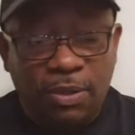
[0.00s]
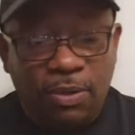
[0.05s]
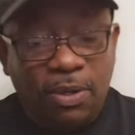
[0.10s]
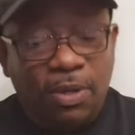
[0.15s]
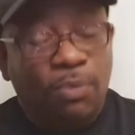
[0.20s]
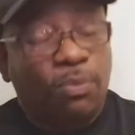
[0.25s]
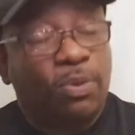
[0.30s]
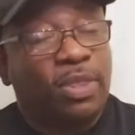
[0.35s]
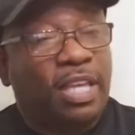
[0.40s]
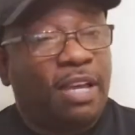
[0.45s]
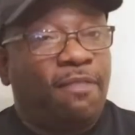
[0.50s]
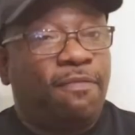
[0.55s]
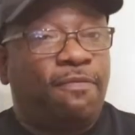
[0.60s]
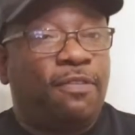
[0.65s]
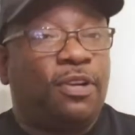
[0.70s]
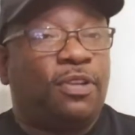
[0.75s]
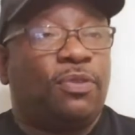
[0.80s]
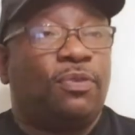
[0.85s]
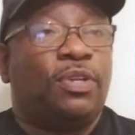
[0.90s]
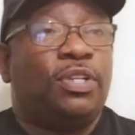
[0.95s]
without
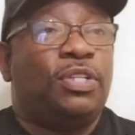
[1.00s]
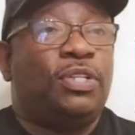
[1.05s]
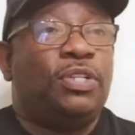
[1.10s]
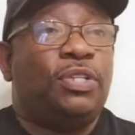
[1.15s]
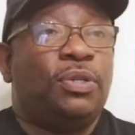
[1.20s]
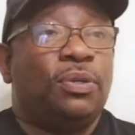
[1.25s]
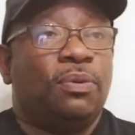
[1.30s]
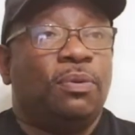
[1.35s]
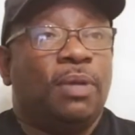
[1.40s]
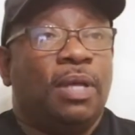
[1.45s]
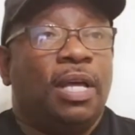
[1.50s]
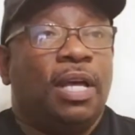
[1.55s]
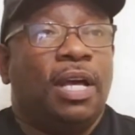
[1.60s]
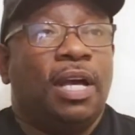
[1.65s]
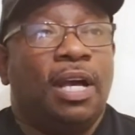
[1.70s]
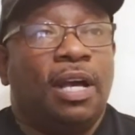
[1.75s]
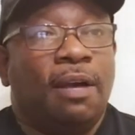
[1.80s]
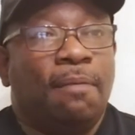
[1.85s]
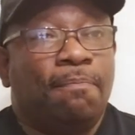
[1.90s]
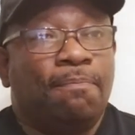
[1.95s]
further ado,
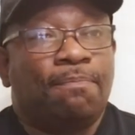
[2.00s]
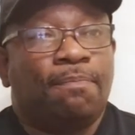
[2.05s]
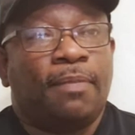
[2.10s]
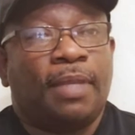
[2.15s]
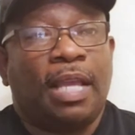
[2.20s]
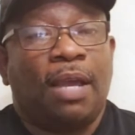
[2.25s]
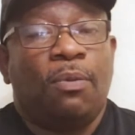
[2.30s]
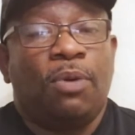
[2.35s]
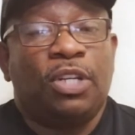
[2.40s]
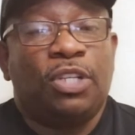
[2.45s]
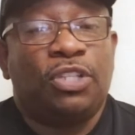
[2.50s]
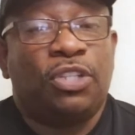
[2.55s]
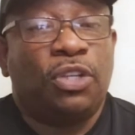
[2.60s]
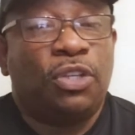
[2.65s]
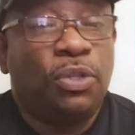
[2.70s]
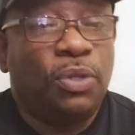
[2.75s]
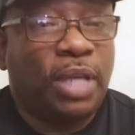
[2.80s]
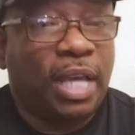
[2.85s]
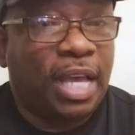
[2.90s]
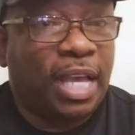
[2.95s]
I want to show
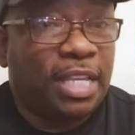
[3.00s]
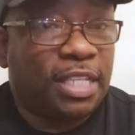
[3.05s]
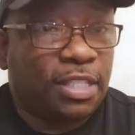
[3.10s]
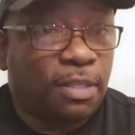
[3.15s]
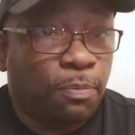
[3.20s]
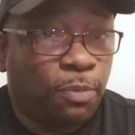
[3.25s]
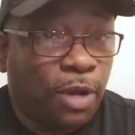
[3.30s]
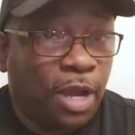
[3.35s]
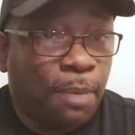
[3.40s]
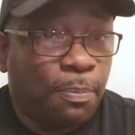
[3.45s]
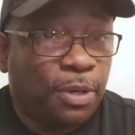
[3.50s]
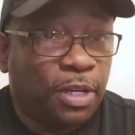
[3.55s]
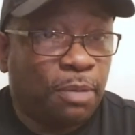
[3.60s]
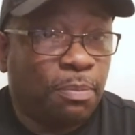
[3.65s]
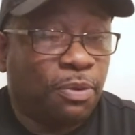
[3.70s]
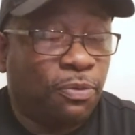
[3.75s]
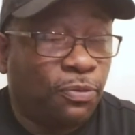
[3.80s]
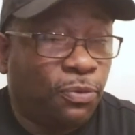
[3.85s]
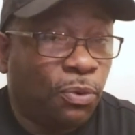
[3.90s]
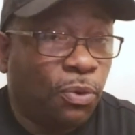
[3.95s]
you guys the property
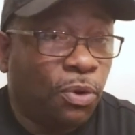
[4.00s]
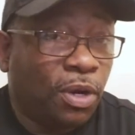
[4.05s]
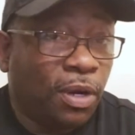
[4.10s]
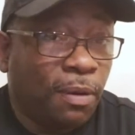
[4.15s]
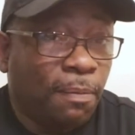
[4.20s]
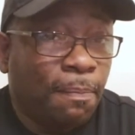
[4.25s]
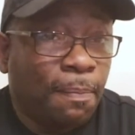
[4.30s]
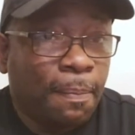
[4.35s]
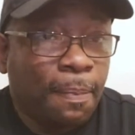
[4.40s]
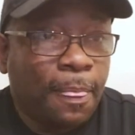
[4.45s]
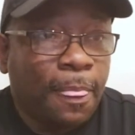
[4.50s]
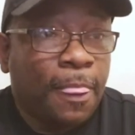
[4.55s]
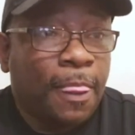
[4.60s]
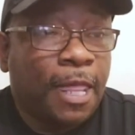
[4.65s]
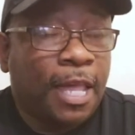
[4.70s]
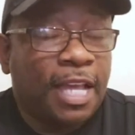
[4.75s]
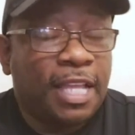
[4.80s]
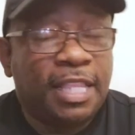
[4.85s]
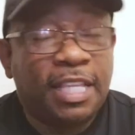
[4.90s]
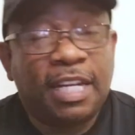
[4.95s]
before,
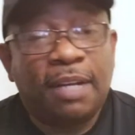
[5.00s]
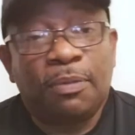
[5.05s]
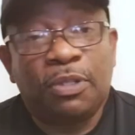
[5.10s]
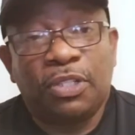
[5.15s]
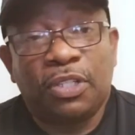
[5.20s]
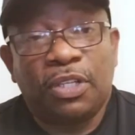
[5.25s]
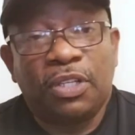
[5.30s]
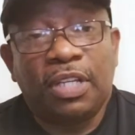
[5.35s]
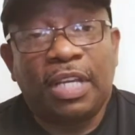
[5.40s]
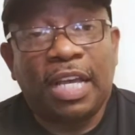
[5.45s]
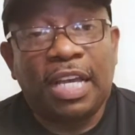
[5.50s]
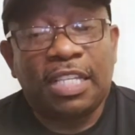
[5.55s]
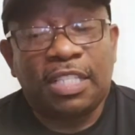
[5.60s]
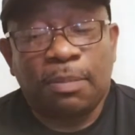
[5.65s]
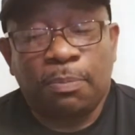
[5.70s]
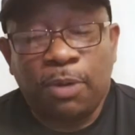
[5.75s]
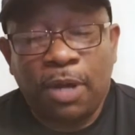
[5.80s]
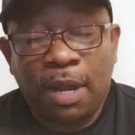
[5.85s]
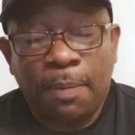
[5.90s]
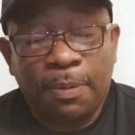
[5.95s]
and then I'm gonna show you guys the
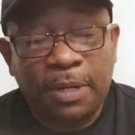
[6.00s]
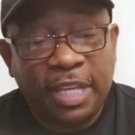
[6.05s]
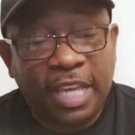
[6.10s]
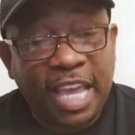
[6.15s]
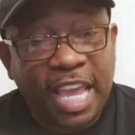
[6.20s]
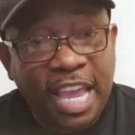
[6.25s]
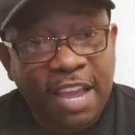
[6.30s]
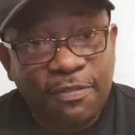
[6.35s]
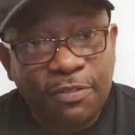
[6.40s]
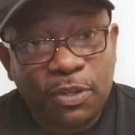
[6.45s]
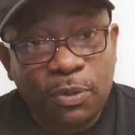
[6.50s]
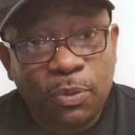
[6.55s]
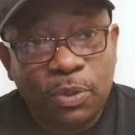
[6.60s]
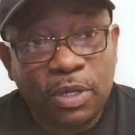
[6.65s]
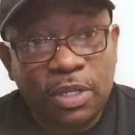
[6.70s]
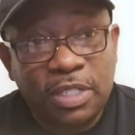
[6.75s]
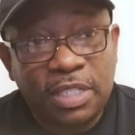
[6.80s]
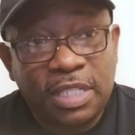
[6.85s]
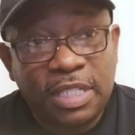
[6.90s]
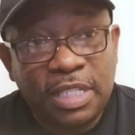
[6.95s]
property
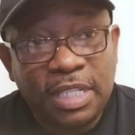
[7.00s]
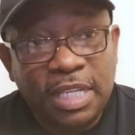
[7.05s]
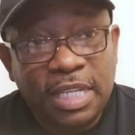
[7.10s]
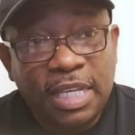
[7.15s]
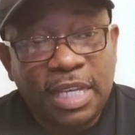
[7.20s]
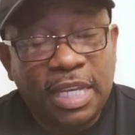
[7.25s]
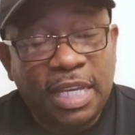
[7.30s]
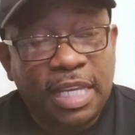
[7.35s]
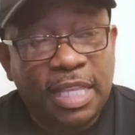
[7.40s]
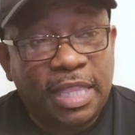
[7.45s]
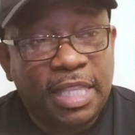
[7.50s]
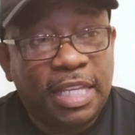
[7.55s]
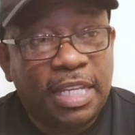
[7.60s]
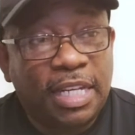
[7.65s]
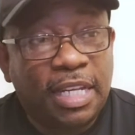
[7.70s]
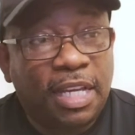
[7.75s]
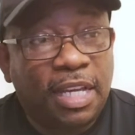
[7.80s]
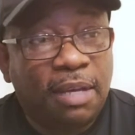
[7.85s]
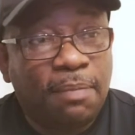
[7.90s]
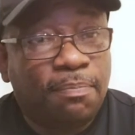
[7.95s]
afterwards, and then
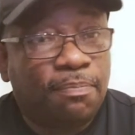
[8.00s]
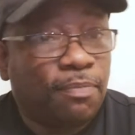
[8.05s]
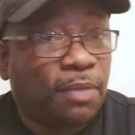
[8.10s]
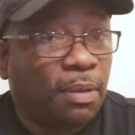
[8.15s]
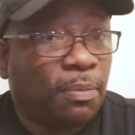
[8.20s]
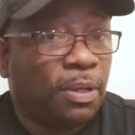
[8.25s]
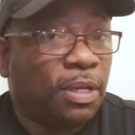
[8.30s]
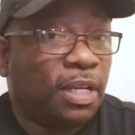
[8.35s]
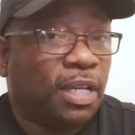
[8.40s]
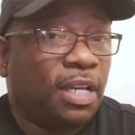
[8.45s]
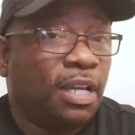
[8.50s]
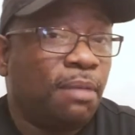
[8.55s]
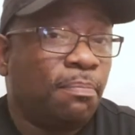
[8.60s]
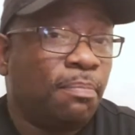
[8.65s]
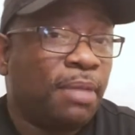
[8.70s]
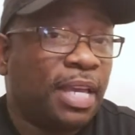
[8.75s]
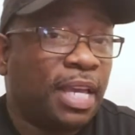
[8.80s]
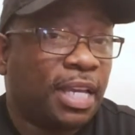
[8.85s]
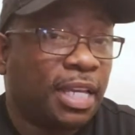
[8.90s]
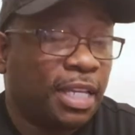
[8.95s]
I'm gonna come
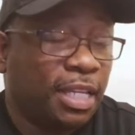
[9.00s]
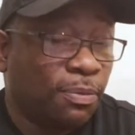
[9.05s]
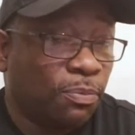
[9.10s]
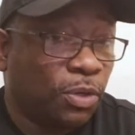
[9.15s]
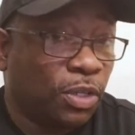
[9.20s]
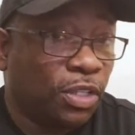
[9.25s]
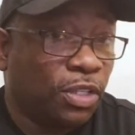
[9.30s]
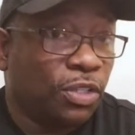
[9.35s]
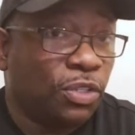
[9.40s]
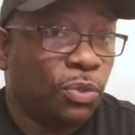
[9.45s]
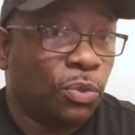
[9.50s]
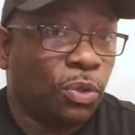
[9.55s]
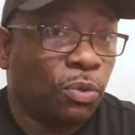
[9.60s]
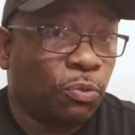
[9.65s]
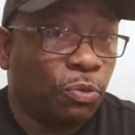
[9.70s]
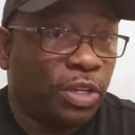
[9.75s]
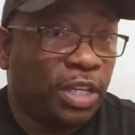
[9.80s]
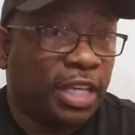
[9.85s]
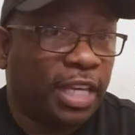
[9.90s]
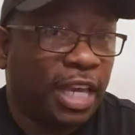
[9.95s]
back and we're gonna do a
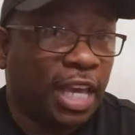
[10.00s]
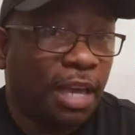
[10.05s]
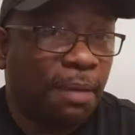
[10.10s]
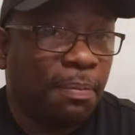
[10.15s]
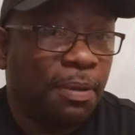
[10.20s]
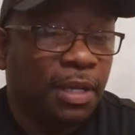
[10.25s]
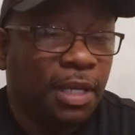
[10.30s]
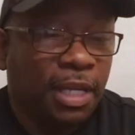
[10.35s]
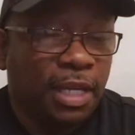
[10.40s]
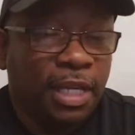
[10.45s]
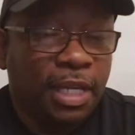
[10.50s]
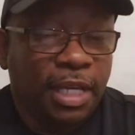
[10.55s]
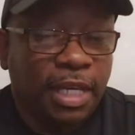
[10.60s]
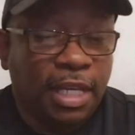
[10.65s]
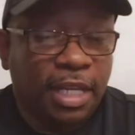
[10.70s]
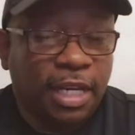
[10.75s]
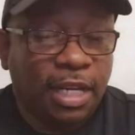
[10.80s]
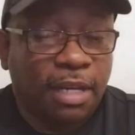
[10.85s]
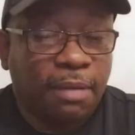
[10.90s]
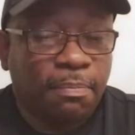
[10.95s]
recap
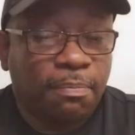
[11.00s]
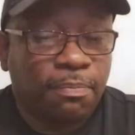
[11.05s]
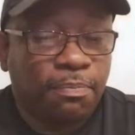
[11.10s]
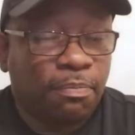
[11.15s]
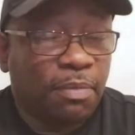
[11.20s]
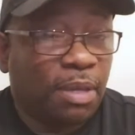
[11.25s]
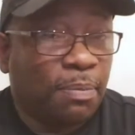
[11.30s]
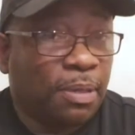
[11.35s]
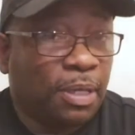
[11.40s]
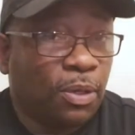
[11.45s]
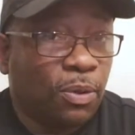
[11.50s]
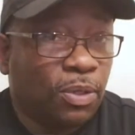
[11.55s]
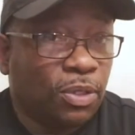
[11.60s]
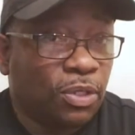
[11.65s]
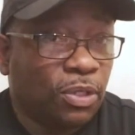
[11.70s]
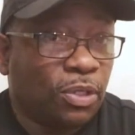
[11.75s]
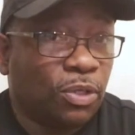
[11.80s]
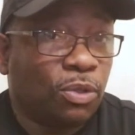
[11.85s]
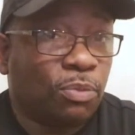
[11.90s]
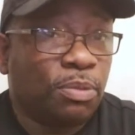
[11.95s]
and maybe go into a
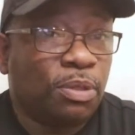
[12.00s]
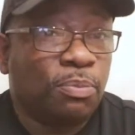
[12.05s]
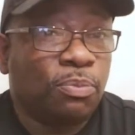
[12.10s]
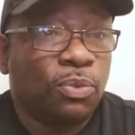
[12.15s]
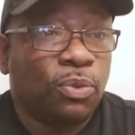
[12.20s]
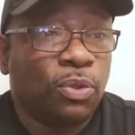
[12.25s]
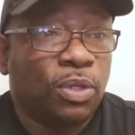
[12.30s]
little bit more